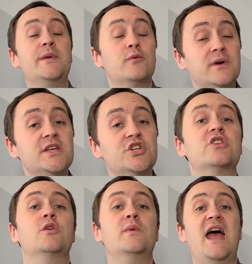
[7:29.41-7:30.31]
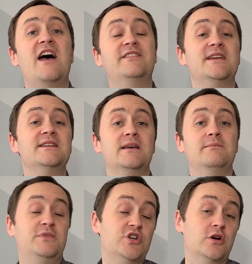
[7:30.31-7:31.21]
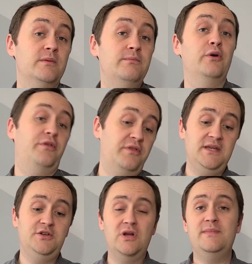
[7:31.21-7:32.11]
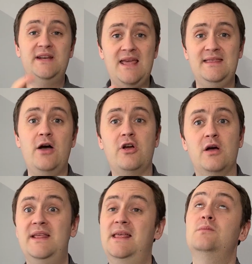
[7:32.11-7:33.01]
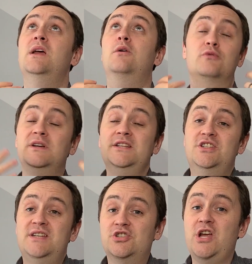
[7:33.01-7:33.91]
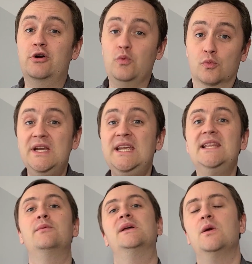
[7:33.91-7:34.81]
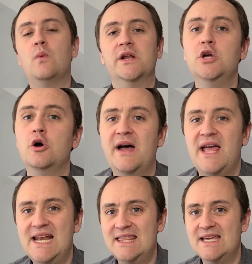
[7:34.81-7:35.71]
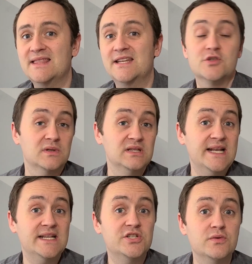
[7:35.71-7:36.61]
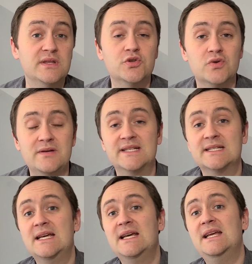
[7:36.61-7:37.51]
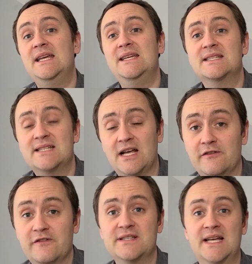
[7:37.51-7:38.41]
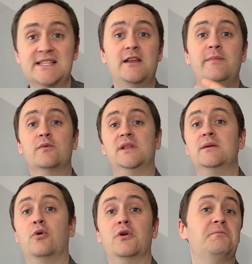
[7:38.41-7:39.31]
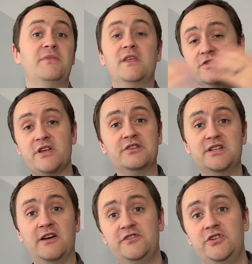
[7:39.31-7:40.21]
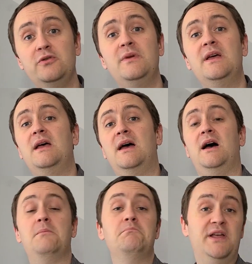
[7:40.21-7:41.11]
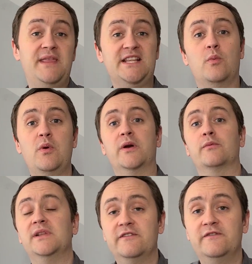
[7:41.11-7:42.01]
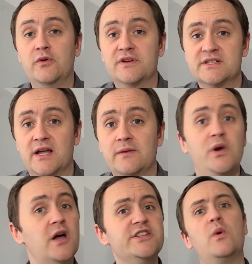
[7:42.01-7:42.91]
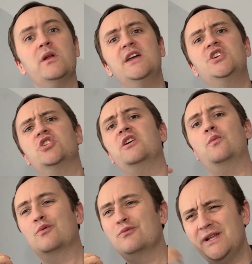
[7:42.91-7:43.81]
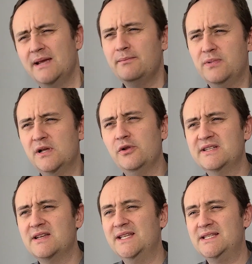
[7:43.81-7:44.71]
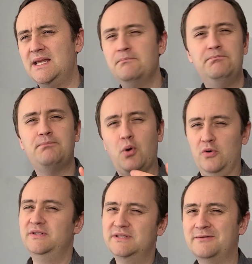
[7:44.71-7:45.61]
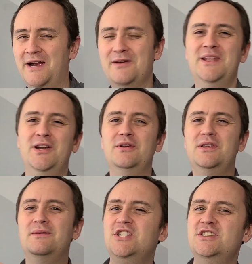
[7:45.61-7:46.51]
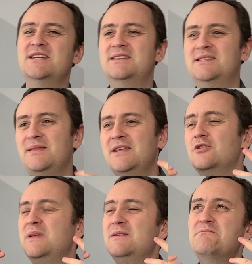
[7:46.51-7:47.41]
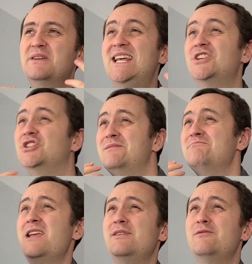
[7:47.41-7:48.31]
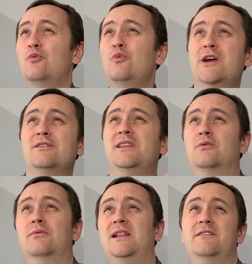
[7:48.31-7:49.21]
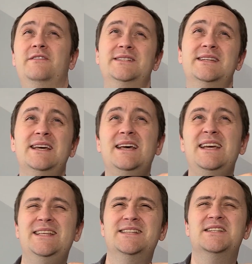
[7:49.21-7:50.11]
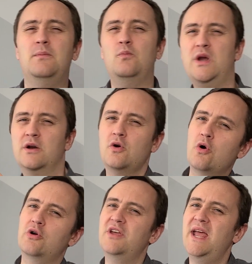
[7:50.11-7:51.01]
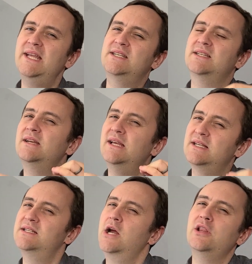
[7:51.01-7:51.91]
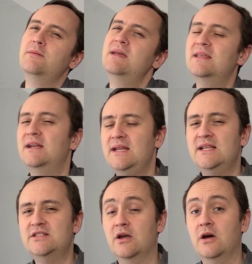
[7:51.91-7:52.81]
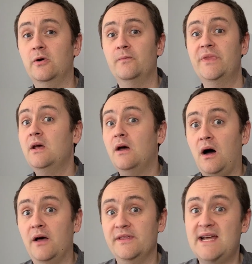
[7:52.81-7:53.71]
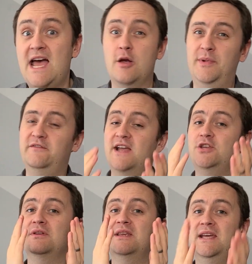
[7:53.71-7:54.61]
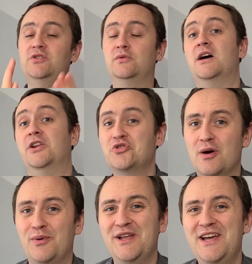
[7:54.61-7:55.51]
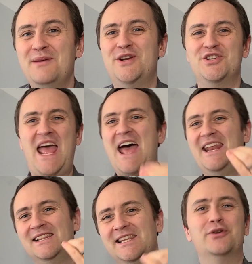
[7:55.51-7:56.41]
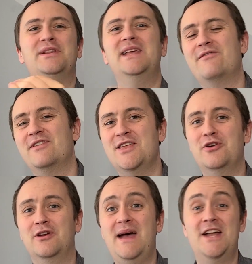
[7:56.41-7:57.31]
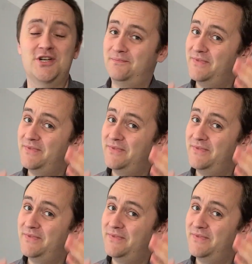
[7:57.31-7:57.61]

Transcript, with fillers: to be really sure that we have things that determine both the treatment and the outcome, and we really just in general really, really want to know about anything that is related to the treatment itself, because that's going to be really important. There's other stuff too, um, but that's what we want to really focus on. We also want to make sure that we're really including stuff that's important, right? You know, just because something could be potentially maybe weirdly relevant in some weird corner case doesn't necessarily mean that it needs to go on the diagram. In fact, you can get into a lot of trouble by just adding literally everything you can imagine.